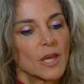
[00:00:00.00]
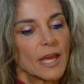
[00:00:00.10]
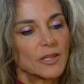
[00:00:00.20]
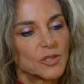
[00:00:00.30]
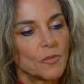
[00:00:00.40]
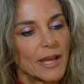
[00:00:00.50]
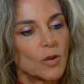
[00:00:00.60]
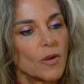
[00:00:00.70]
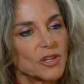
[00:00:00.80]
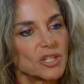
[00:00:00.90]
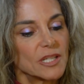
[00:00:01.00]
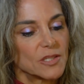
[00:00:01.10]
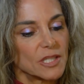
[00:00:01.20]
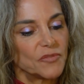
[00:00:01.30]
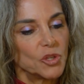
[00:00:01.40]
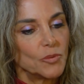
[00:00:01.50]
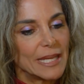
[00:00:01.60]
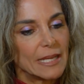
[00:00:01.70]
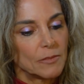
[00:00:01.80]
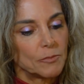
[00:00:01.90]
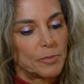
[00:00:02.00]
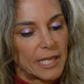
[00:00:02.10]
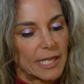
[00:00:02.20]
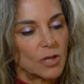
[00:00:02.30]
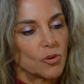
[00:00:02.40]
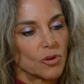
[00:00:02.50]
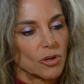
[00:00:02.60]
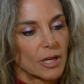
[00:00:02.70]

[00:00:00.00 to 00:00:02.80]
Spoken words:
And so my question is, if you eat pig or